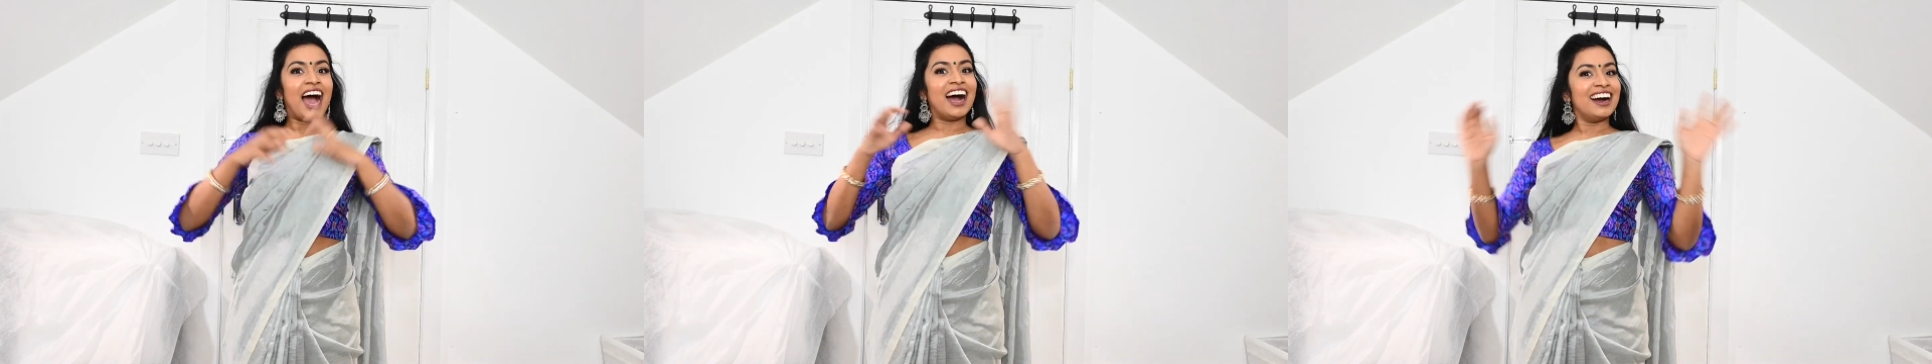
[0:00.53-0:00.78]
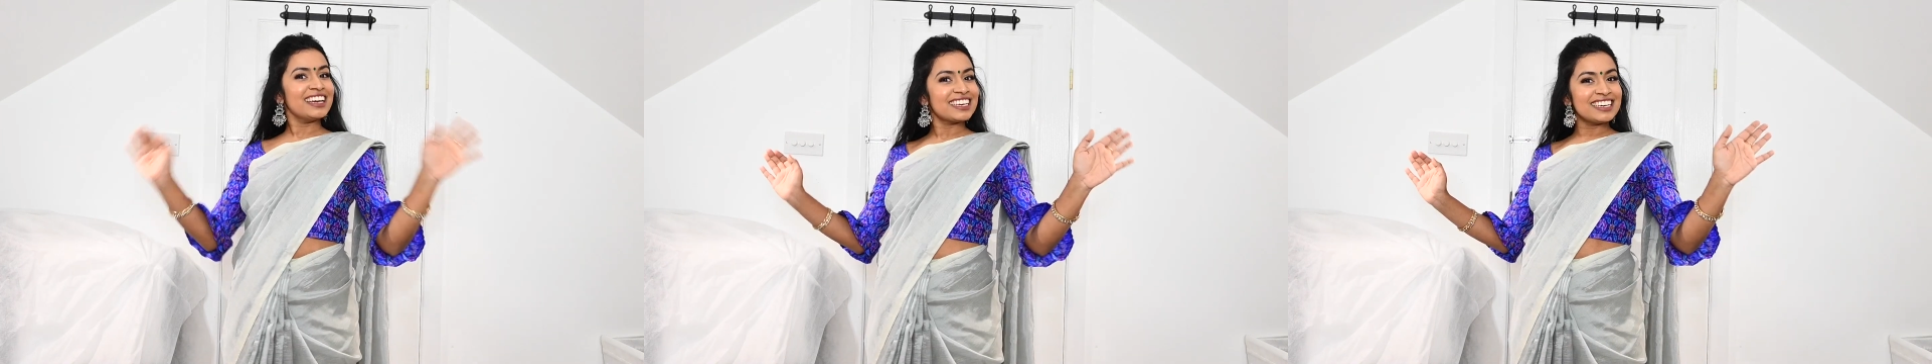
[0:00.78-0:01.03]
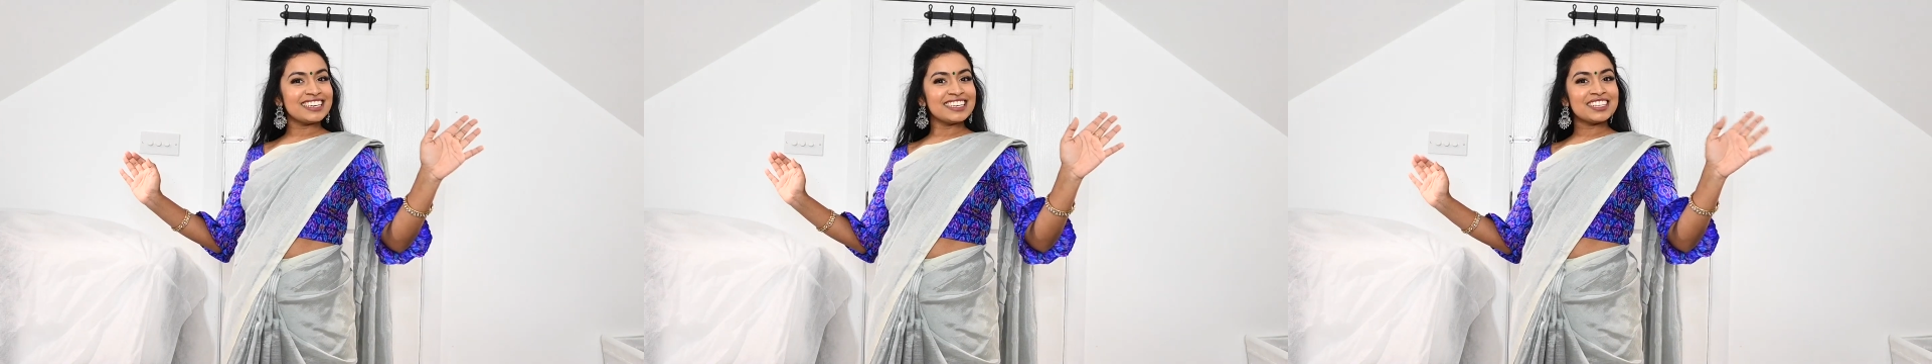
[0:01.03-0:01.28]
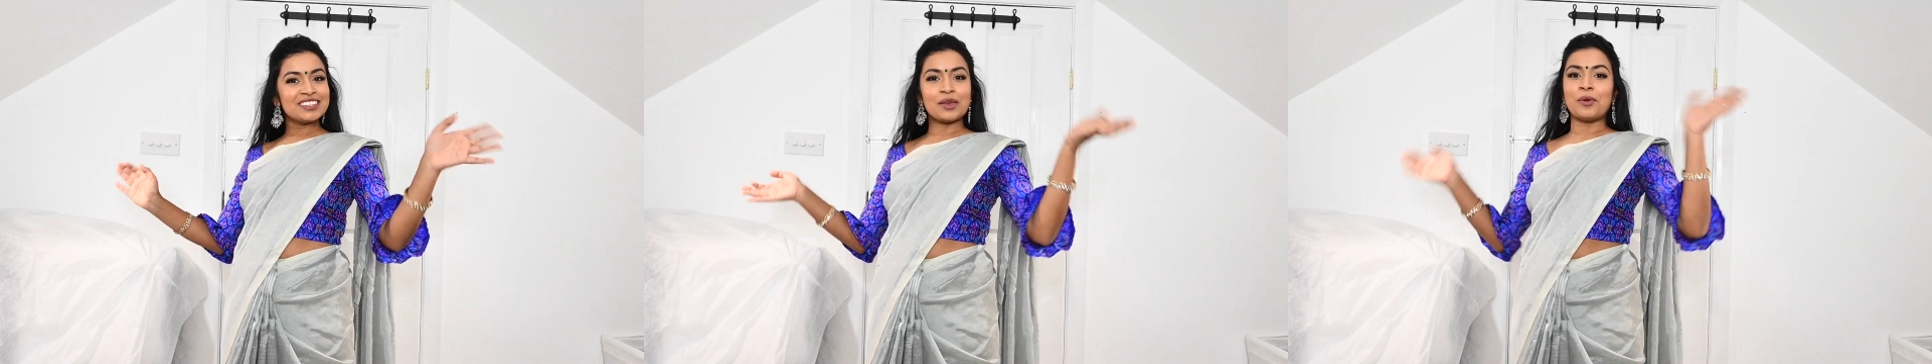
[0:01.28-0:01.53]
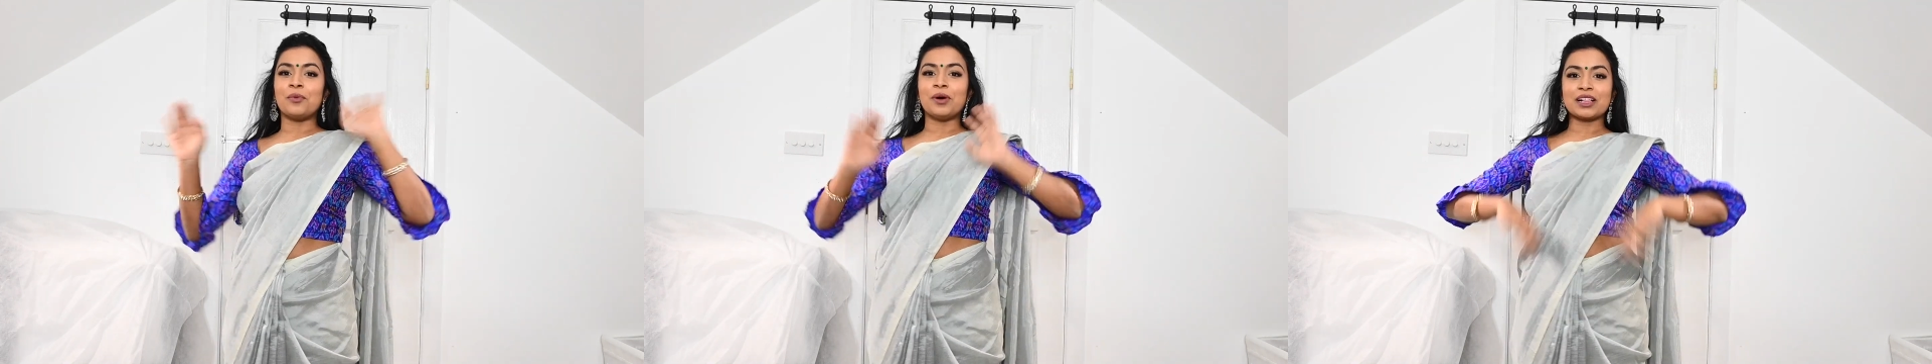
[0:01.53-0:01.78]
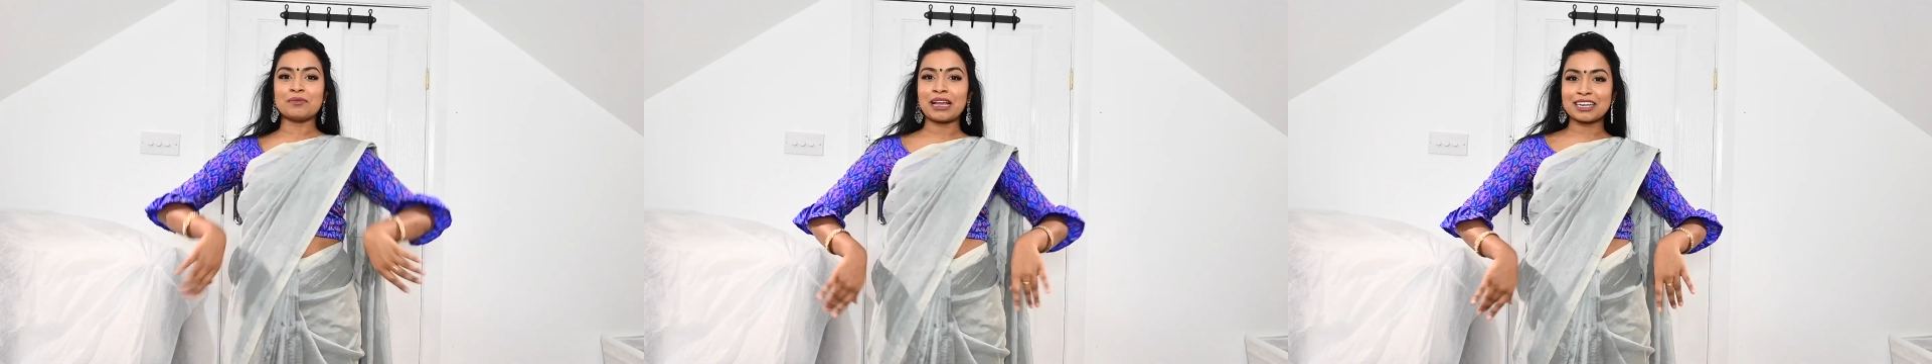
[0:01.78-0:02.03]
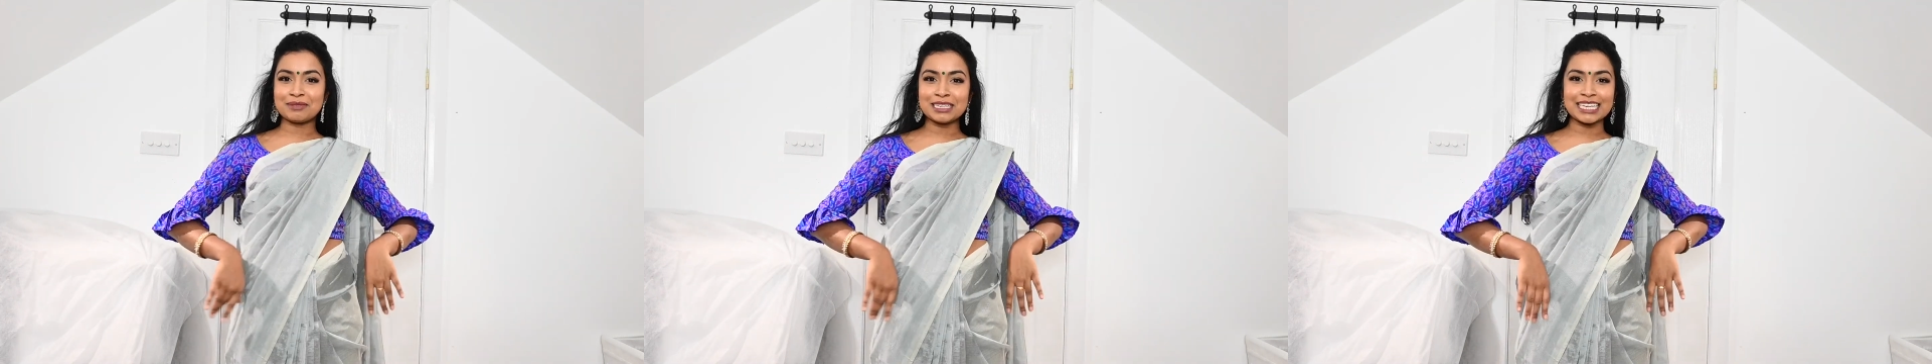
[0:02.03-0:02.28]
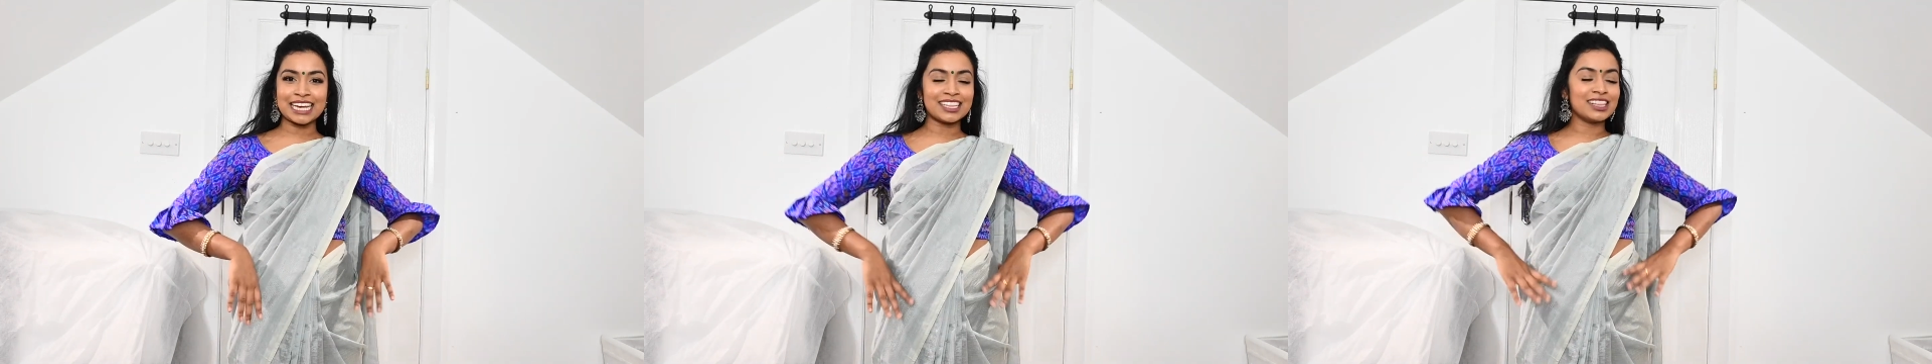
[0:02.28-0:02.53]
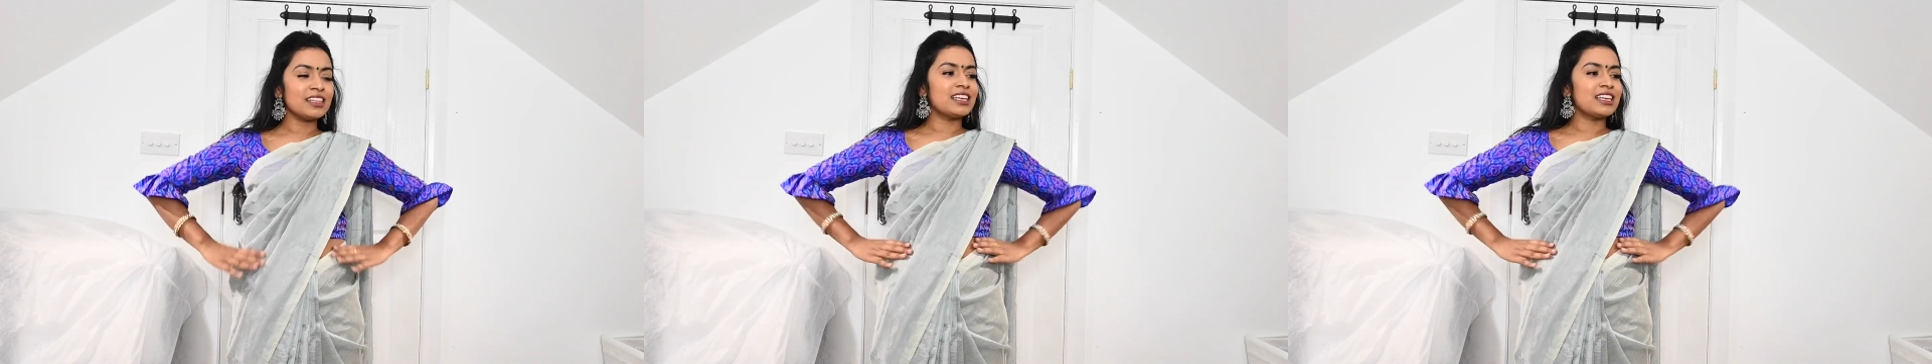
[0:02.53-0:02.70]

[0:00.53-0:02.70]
Hi guys, welcome back to my channel.